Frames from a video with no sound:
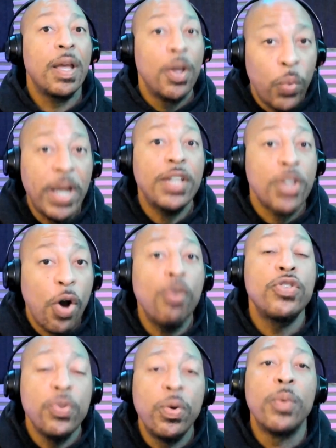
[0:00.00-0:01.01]
We
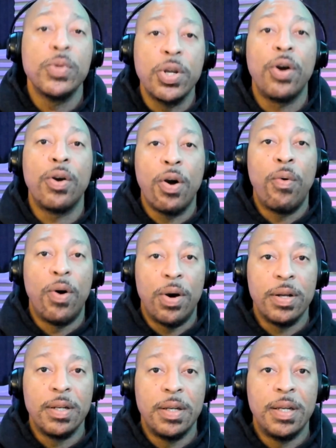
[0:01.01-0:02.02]
told you what was going to go on.
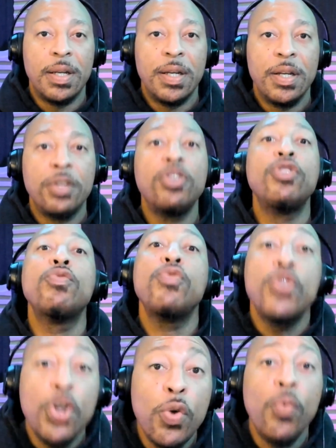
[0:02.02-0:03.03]
You
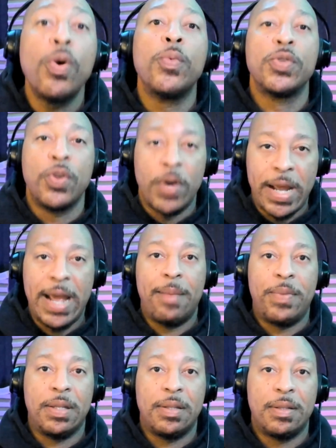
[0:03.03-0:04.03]
knew what was going to
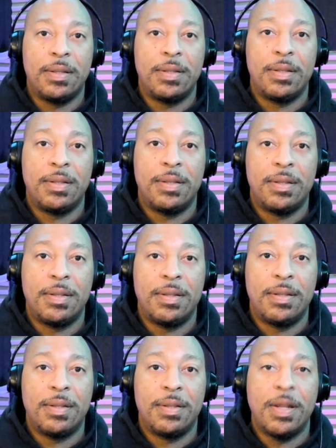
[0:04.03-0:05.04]
happen.
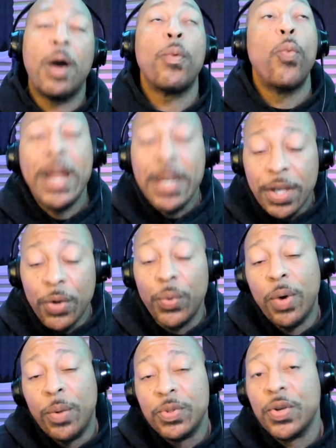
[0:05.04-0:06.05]
We knew
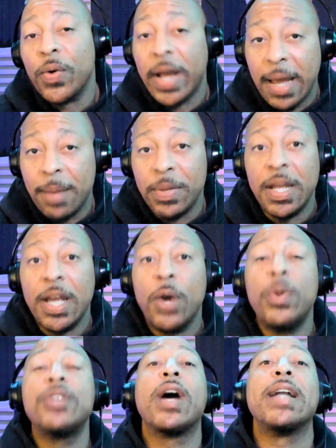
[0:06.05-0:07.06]
what was going to happen.
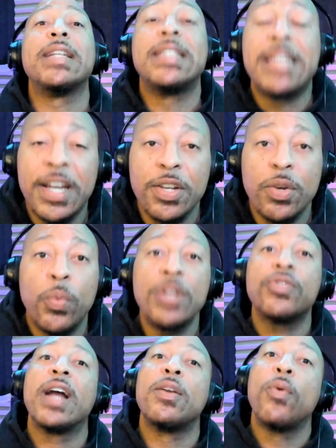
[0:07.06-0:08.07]
We tried to tell you. We
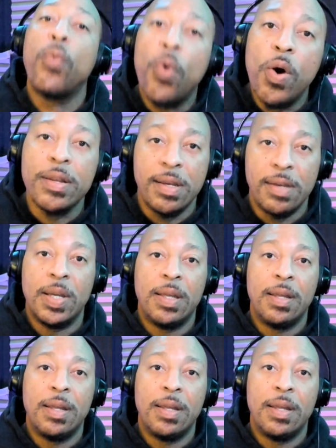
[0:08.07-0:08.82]
tried to warn you.